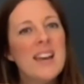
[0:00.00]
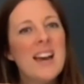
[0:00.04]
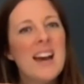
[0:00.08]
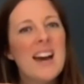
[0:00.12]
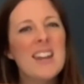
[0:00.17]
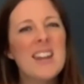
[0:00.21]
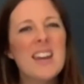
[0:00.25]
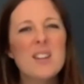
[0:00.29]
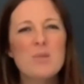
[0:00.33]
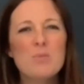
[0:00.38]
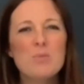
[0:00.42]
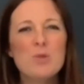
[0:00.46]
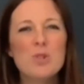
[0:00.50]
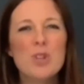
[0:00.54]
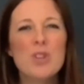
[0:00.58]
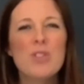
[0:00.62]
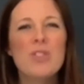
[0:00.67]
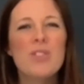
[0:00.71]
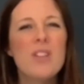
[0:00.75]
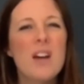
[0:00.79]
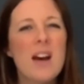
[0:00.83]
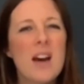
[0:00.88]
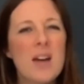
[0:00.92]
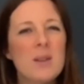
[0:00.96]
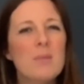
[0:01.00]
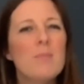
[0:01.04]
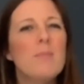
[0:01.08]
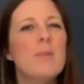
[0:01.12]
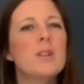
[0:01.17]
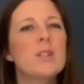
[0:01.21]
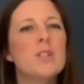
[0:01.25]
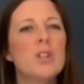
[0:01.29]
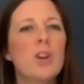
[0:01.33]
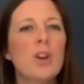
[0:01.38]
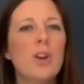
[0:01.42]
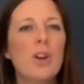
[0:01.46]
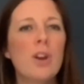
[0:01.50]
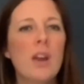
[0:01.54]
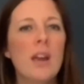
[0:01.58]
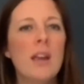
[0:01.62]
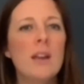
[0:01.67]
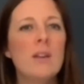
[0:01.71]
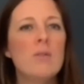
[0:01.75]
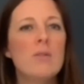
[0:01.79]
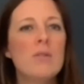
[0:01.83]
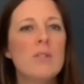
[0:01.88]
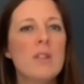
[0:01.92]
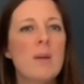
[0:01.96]
And I don't do that much
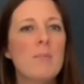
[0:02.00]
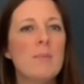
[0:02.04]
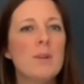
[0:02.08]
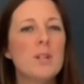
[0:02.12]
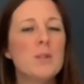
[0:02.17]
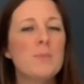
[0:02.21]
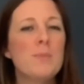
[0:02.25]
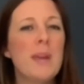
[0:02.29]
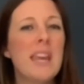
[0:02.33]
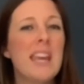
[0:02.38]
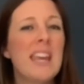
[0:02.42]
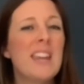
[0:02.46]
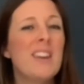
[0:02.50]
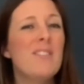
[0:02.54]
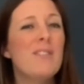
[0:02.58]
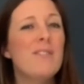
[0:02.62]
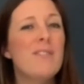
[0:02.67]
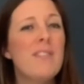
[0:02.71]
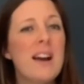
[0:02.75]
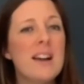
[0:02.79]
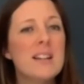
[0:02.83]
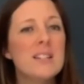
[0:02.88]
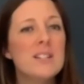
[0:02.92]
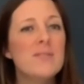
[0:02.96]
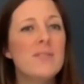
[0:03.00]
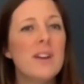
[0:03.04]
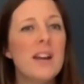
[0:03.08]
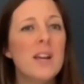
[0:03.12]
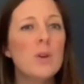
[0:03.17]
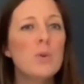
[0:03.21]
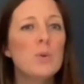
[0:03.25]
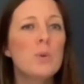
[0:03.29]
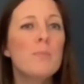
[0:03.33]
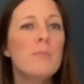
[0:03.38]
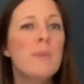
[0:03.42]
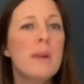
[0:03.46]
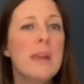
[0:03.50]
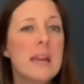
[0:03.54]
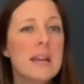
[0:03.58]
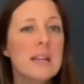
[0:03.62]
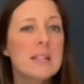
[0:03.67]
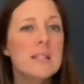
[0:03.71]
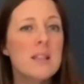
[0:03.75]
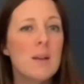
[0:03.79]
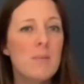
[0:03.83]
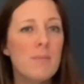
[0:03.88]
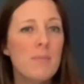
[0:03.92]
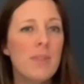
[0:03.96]
cooking or that much baking. In fact, if I go to make
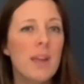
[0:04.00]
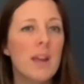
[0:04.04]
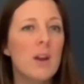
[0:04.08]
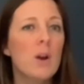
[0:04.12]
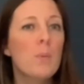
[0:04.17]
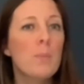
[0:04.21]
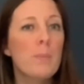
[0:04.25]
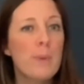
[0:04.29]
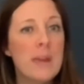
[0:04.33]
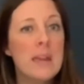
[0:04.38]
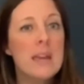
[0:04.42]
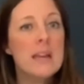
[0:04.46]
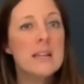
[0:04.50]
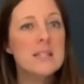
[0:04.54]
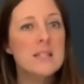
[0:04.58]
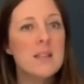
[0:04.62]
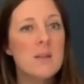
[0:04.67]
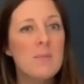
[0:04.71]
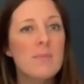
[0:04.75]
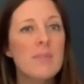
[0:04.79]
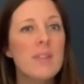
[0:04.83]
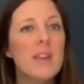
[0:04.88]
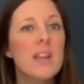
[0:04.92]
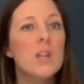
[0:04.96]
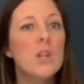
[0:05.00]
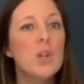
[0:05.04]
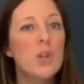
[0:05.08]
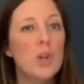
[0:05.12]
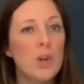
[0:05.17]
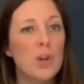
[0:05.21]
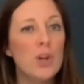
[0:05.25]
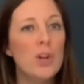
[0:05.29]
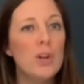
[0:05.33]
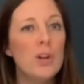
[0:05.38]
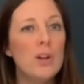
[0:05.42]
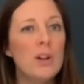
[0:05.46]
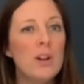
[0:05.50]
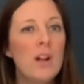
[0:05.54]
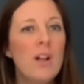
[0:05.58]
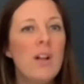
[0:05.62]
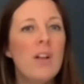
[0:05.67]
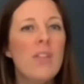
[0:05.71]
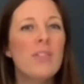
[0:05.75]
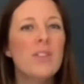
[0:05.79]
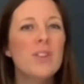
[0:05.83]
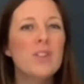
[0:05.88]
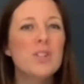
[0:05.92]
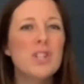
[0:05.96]
something or bake something new,
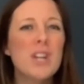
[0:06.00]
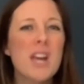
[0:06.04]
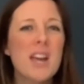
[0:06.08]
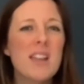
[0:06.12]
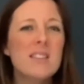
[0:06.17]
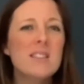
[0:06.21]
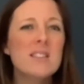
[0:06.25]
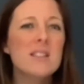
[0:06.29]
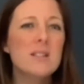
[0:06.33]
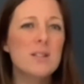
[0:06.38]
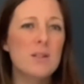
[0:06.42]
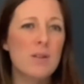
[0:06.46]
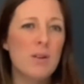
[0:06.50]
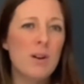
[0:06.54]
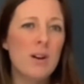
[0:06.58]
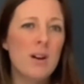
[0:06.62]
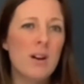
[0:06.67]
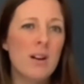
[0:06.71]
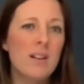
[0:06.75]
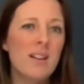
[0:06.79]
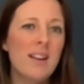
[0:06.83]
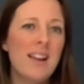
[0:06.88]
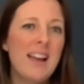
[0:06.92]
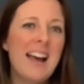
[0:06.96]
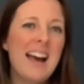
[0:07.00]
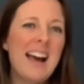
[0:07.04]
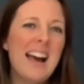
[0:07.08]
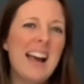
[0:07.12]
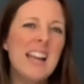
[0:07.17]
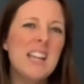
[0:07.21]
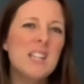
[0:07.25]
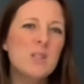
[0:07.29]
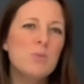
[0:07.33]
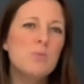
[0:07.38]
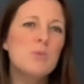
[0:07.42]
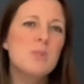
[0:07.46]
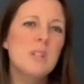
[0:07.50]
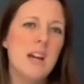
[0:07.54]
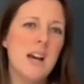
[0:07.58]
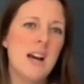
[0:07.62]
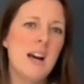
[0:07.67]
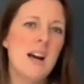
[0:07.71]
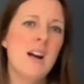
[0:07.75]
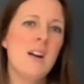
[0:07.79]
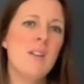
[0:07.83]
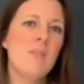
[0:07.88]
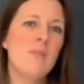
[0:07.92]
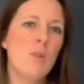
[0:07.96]
the chances are I don't
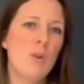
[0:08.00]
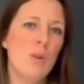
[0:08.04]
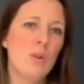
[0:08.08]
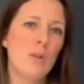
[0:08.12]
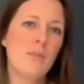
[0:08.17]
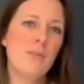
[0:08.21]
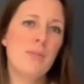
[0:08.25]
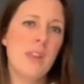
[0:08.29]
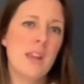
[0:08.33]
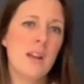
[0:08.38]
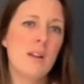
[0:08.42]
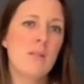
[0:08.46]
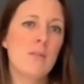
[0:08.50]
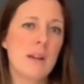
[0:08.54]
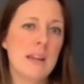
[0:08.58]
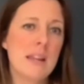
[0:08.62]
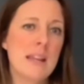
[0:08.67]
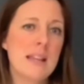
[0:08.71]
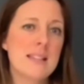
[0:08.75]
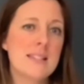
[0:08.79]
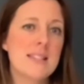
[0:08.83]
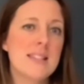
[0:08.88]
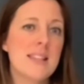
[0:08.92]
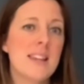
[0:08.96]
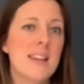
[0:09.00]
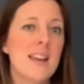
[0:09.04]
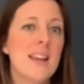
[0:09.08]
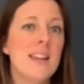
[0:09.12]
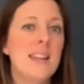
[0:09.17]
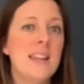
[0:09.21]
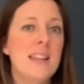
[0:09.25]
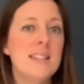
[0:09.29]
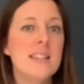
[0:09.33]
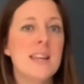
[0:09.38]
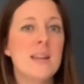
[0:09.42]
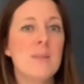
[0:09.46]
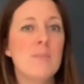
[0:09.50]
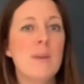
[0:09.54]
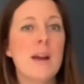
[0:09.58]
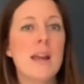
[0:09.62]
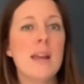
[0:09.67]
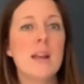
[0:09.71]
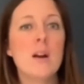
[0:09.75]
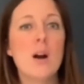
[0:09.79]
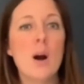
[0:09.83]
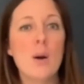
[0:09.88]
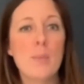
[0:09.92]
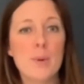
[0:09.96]
have all of the ingredients that I need in
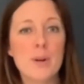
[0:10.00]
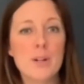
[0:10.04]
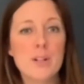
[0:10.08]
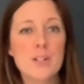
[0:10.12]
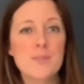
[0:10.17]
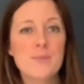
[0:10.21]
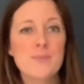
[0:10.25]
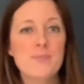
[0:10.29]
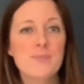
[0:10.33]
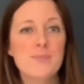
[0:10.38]
my cupboard.